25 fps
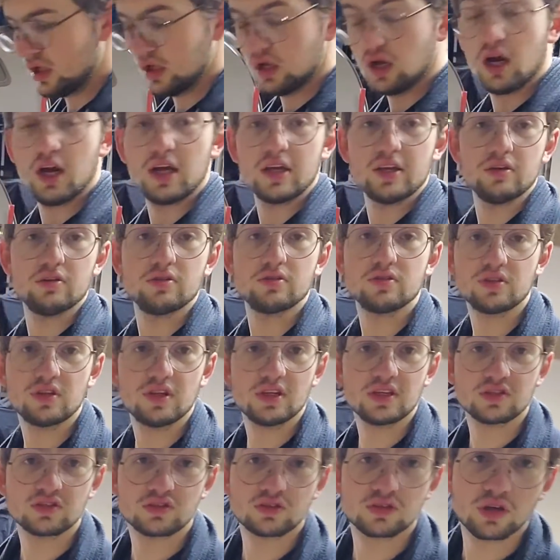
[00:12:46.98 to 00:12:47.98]
I used
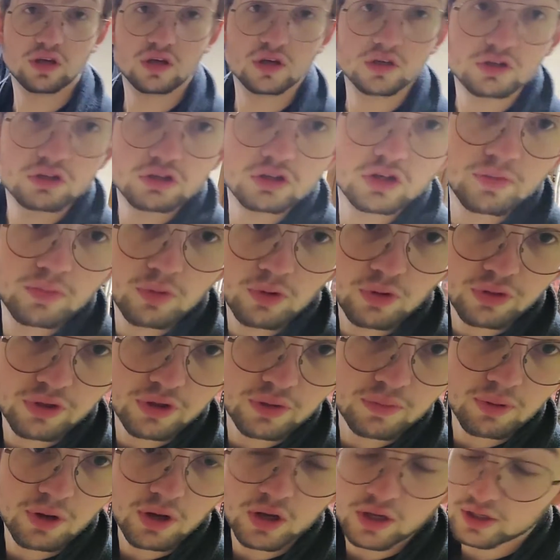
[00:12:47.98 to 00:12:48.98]
this triple thick
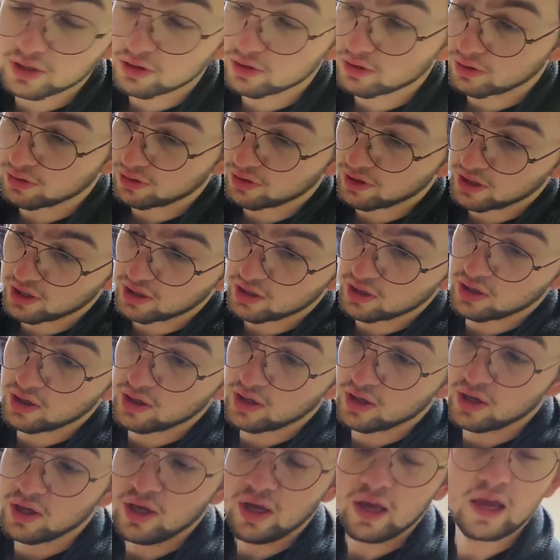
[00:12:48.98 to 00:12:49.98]
polyurethane,
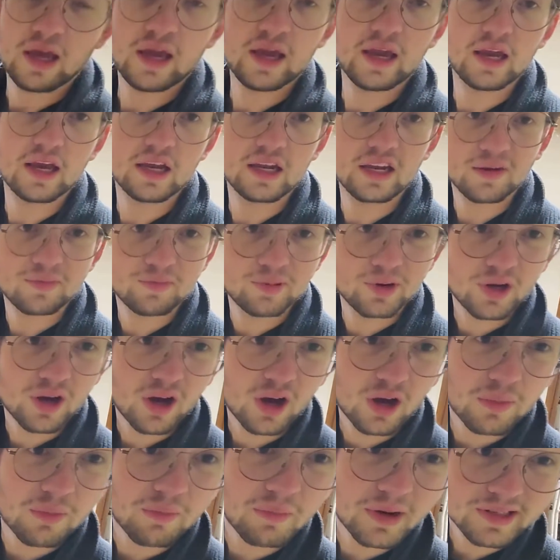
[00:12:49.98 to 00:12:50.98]
and I put it
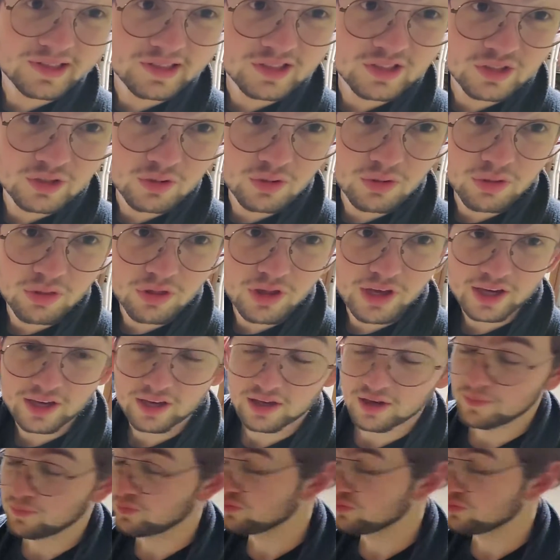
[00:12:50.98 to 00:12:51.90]
on much too thick.